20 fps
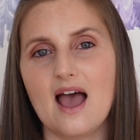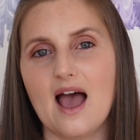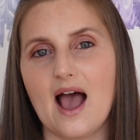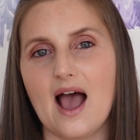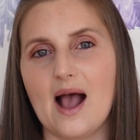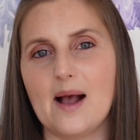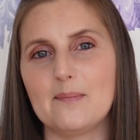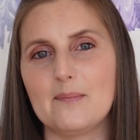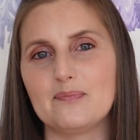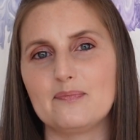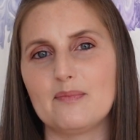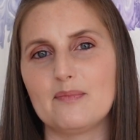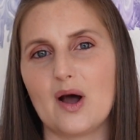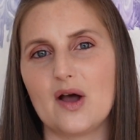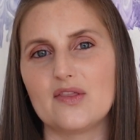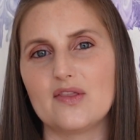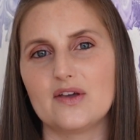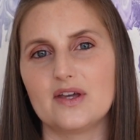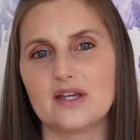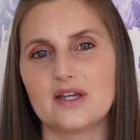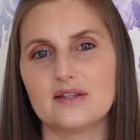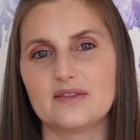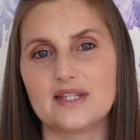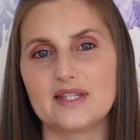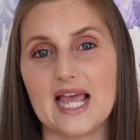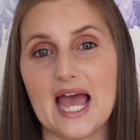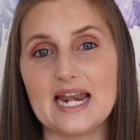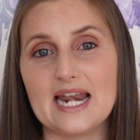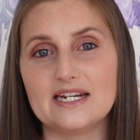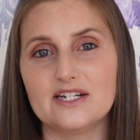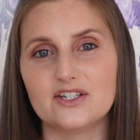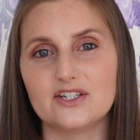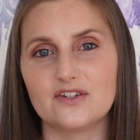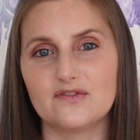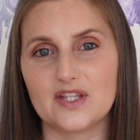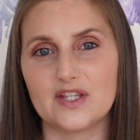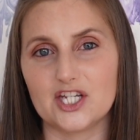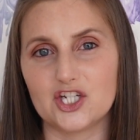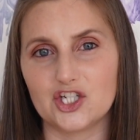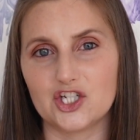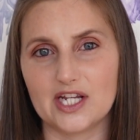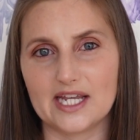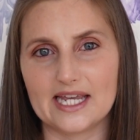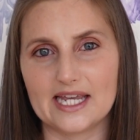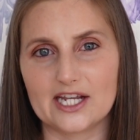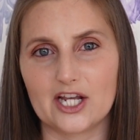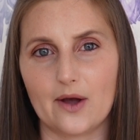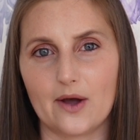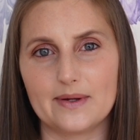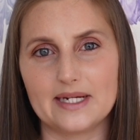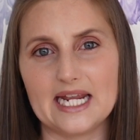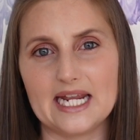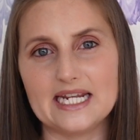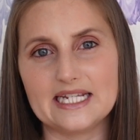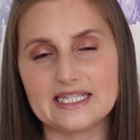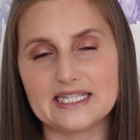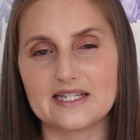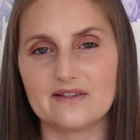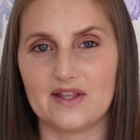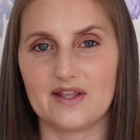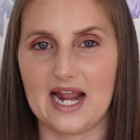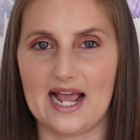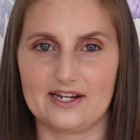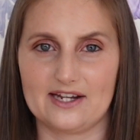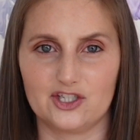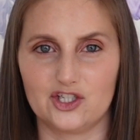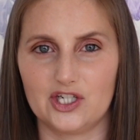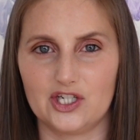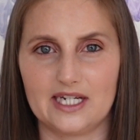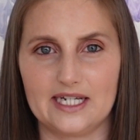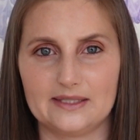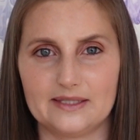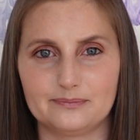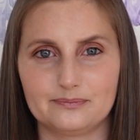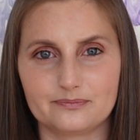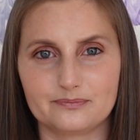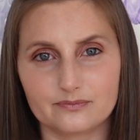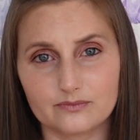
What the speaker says: by the end of this year, going into the next year.